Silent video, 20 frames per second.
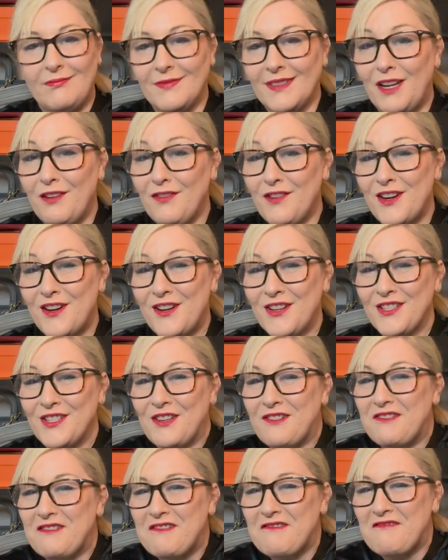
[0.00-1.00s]
of course, or
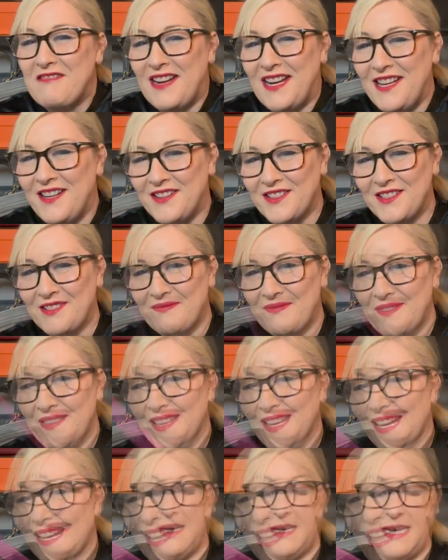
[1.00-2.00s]
a gray or
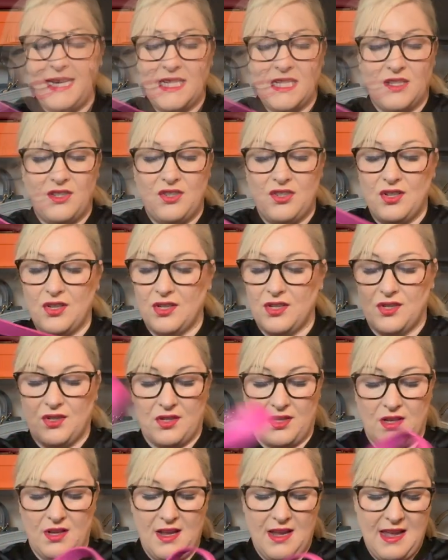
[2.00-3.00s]
something. And it's just,
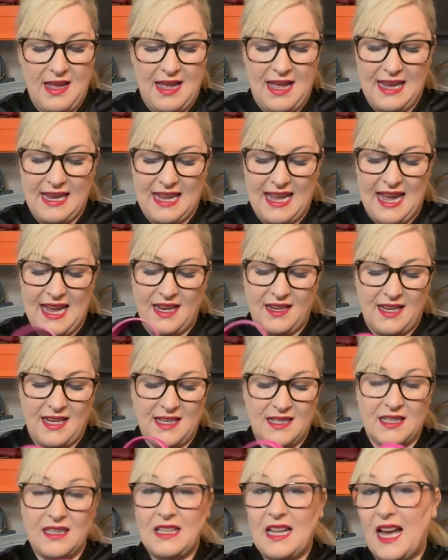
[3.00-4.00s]
again,
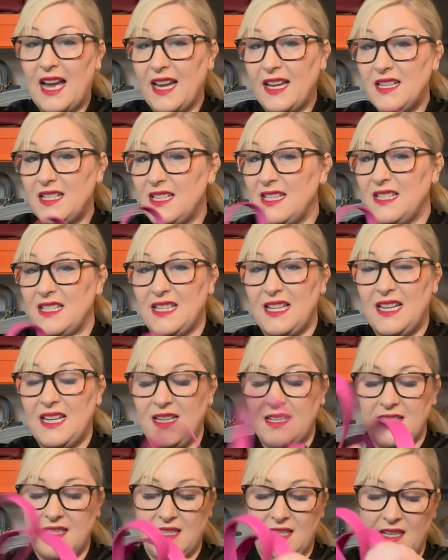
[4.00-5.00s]
it's light, it's
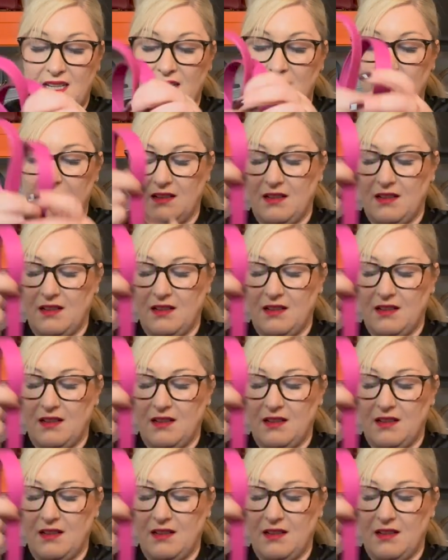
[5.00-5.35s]
easy,